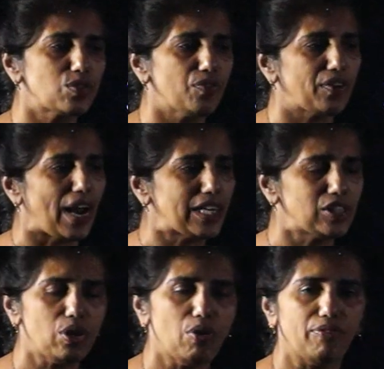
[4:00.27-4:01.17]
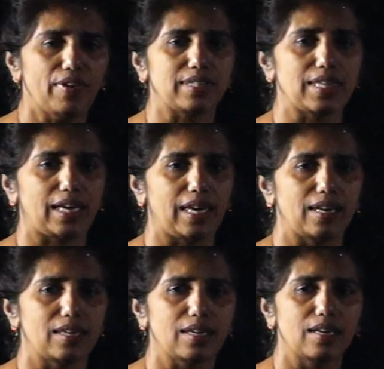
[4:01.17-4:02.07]
fraction of a
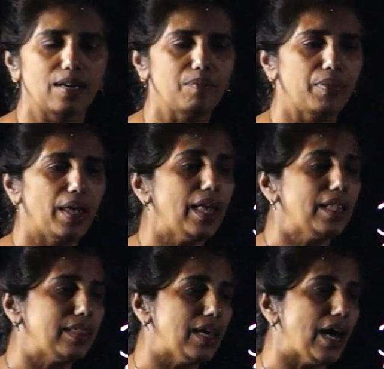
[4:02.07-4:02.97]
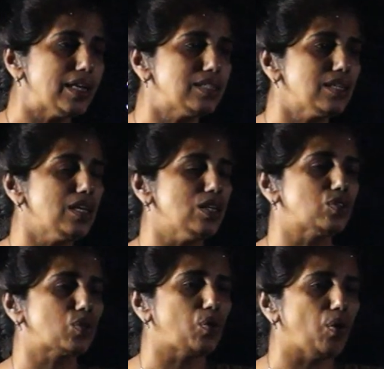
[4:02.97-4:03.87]
second. That
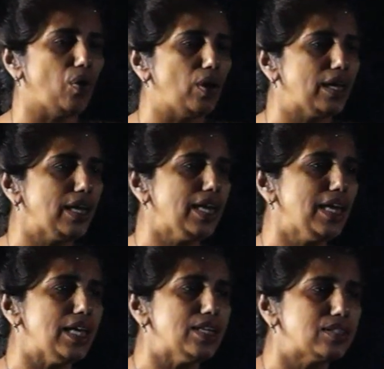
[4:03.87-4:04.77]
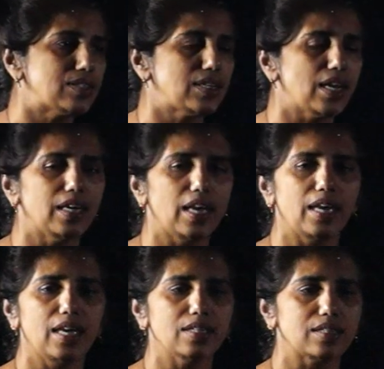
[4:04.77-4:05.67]
is called
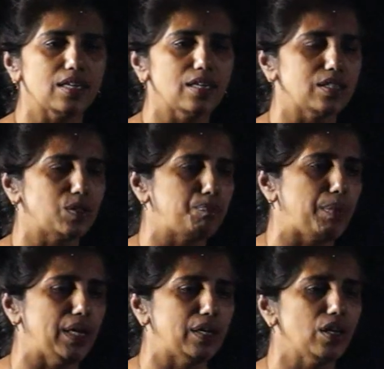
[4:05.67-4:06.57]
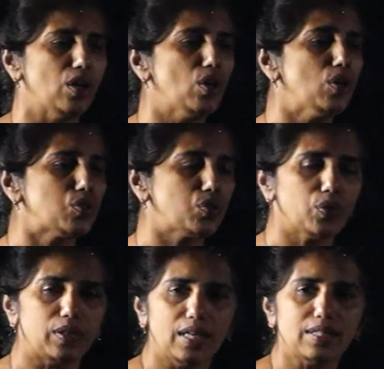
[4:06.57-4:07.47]
instantaneous speed.
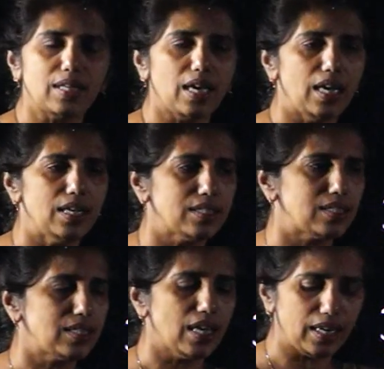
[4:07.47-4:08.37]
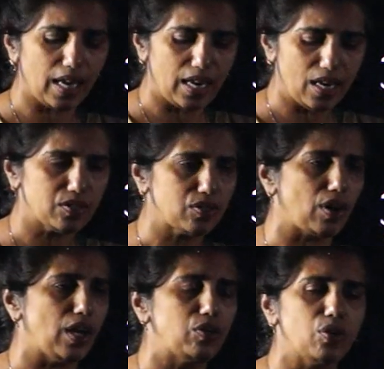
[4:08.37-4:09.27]
So this instantaneous
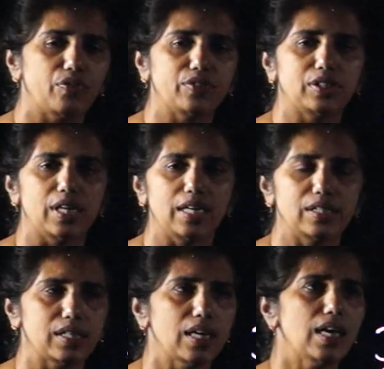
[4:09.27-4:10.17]
rate of change